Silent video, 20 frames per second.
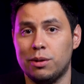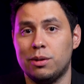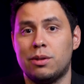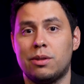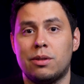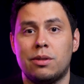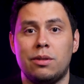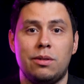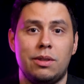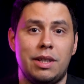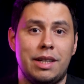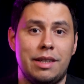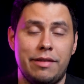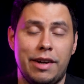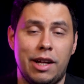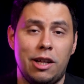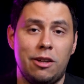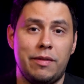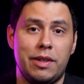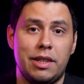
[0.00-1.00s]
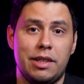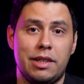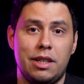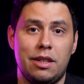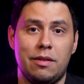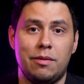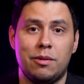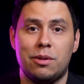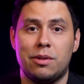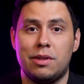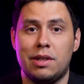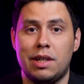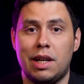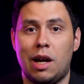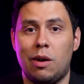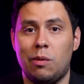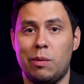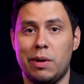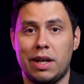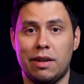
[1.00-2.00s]
those to the development team to see
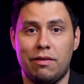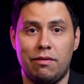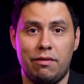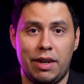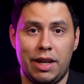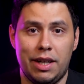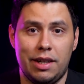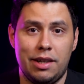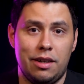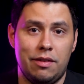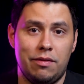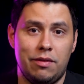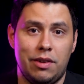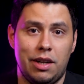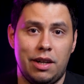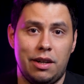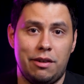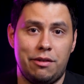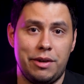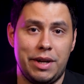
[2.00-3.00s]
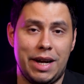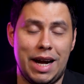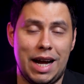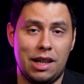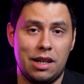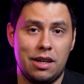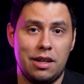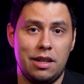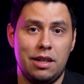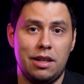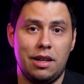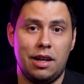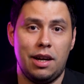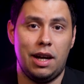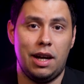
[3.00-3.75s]
how we can make them a reality